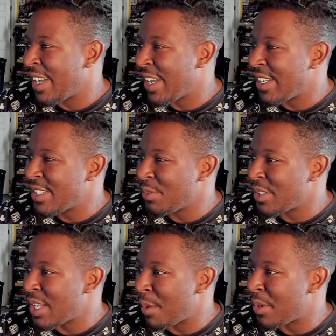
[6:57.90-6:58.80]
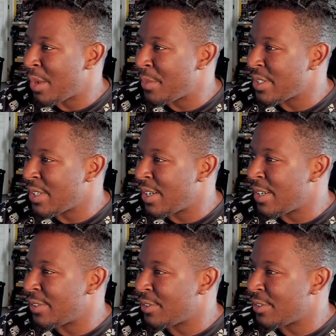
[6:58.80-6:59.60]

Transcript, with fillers: All right, let's see what the top comments are.